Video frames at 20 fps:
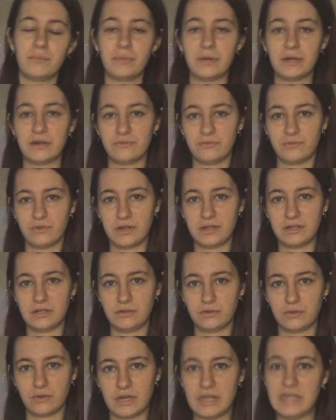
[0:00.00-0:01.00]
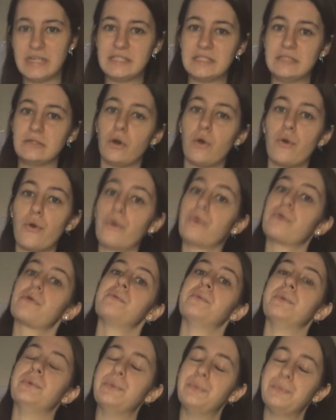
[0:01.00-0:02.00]
But Finding Dory isn't
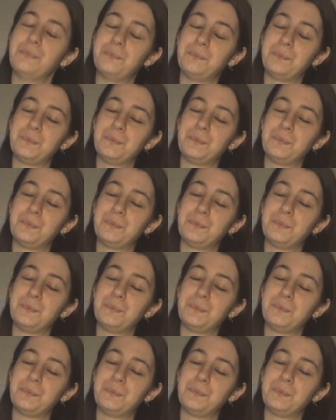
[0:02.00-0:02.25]
horrible.